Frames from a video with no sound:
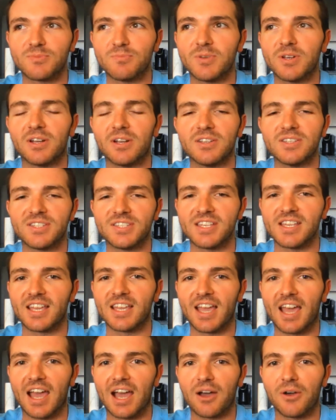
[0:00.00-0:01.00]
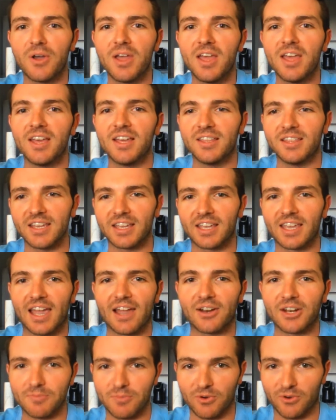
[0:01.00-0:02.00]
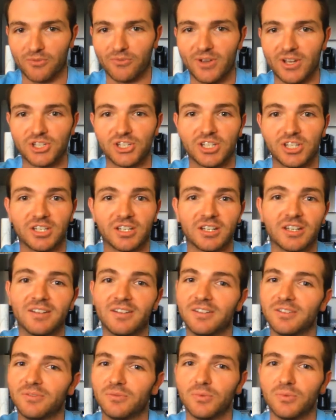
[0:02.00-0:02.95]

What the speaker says: but seeing how the accounting profession